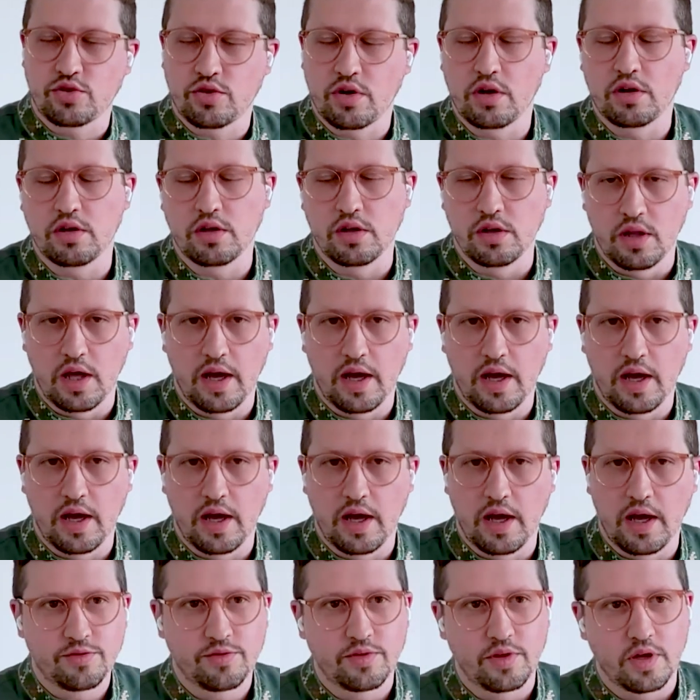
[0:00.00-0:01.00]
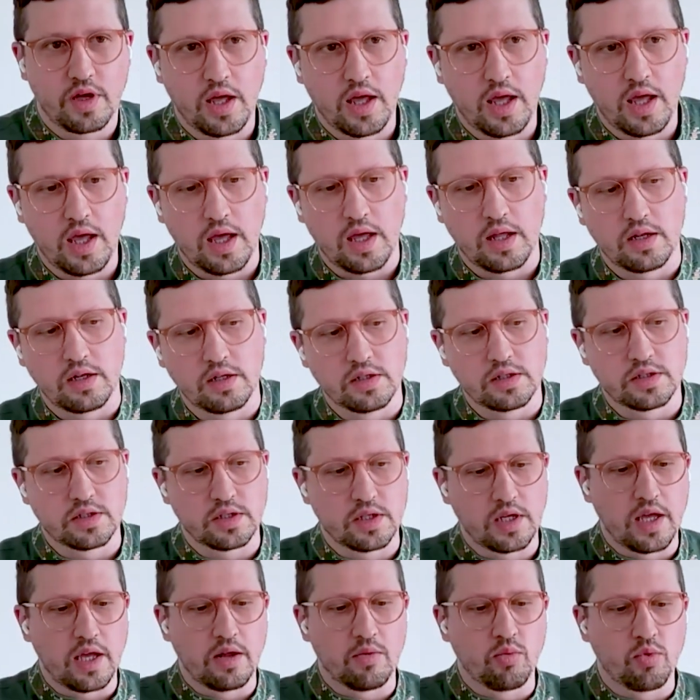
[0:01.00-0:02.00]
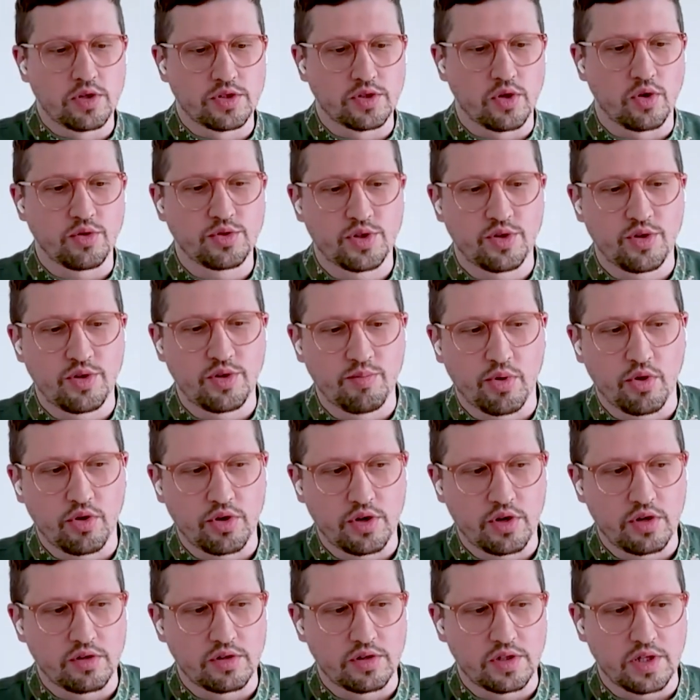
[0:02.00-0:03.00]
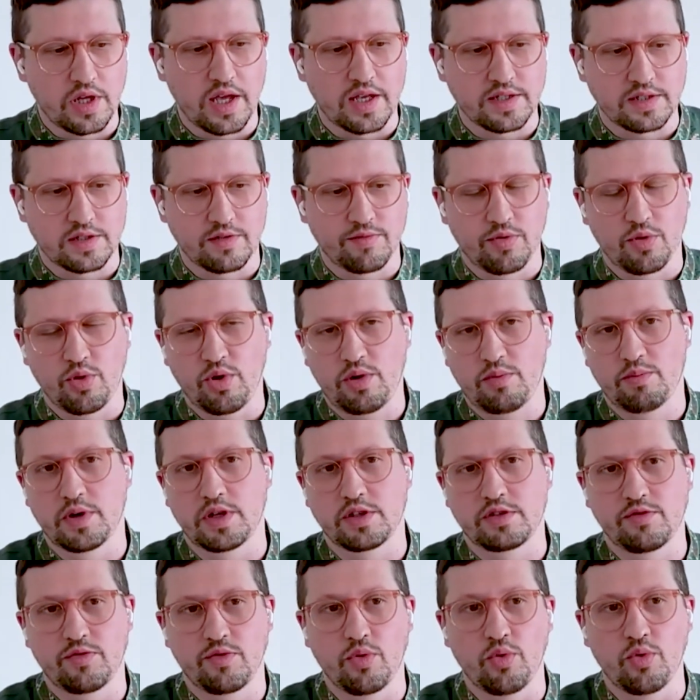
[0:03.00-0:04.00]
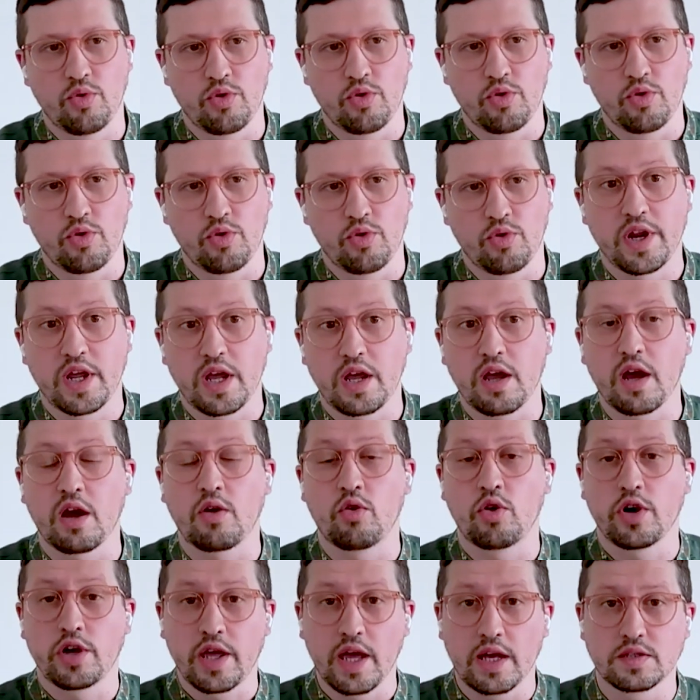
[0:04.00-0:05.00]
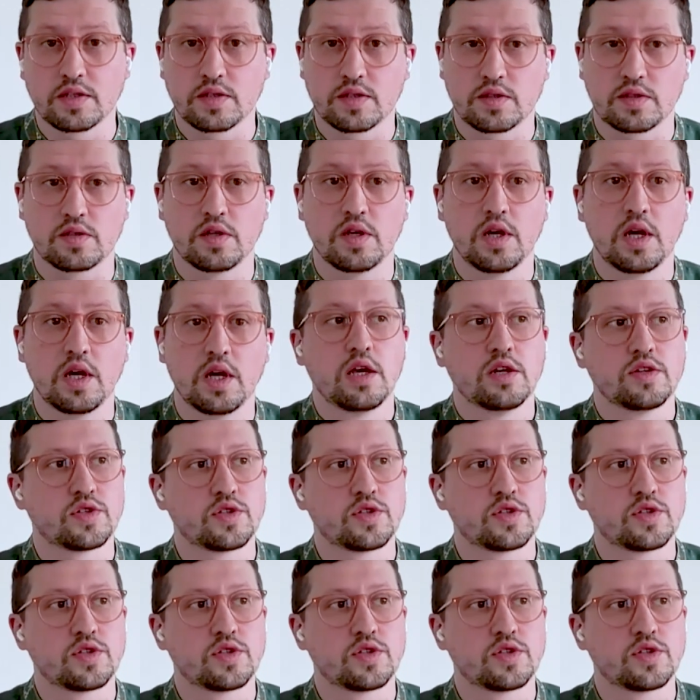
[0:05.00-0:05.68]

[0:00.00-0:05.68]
extra alive. And it was also important as a format for bringing our guests,